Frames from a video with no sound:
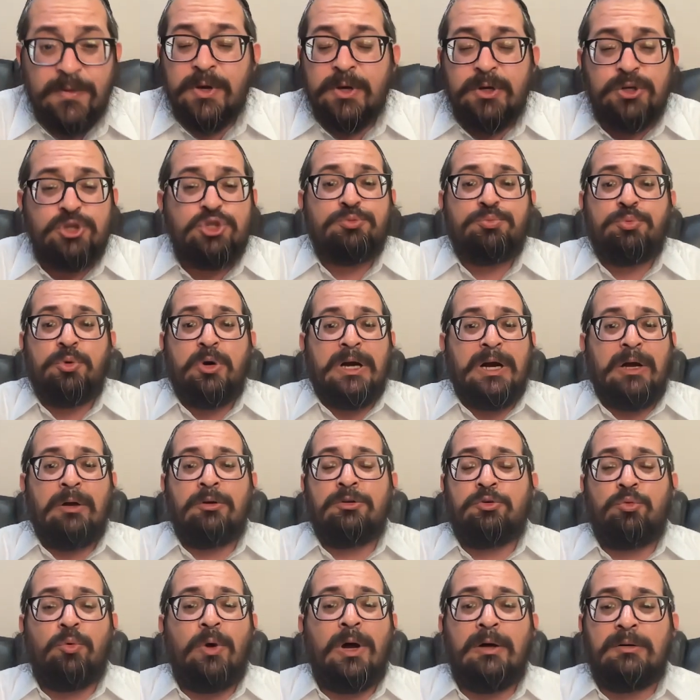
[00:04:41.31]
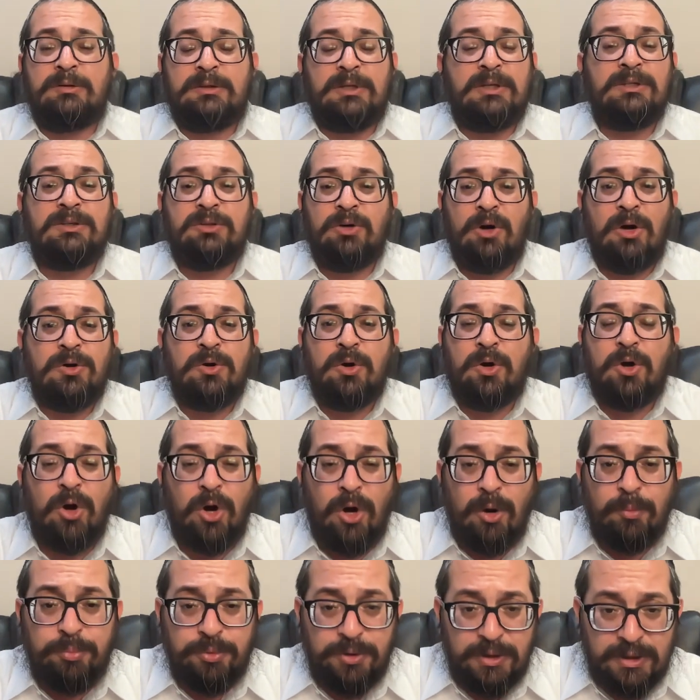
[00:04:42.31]
spread out throughout the entire
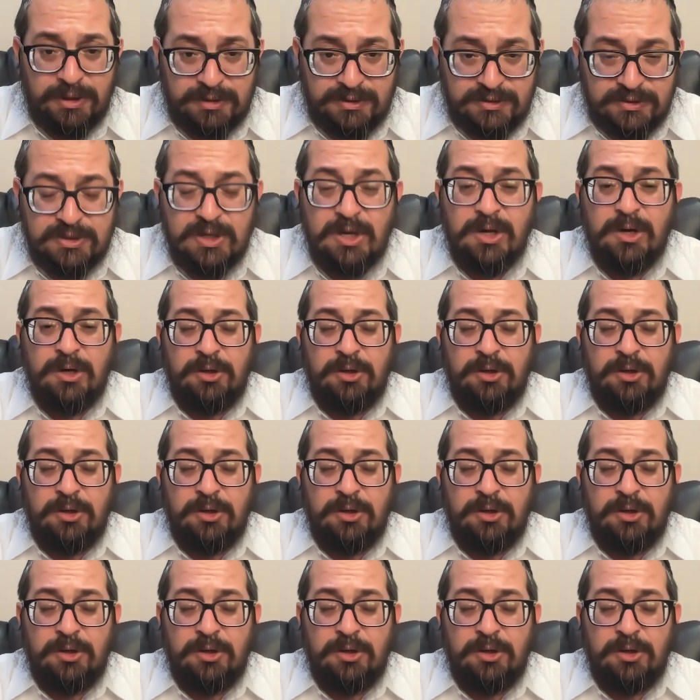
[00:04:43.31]
complex,